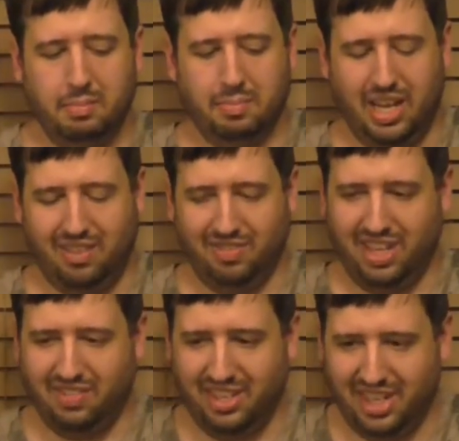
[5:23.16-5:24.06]
But,
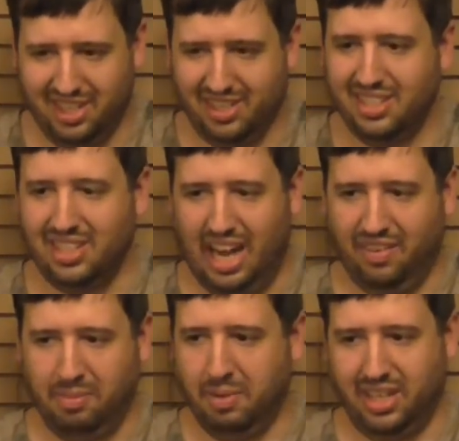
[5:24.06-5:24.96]
but even then, not
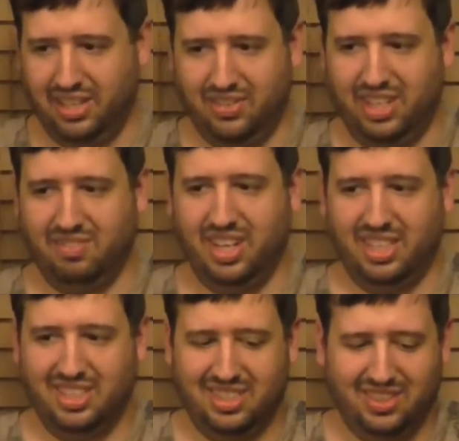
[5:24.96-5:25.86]
everybody can drink
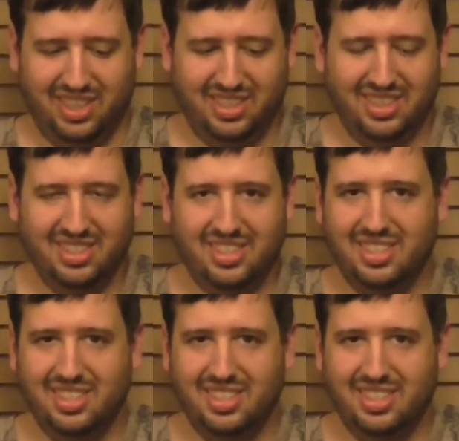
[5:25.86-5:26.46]
vodka straight.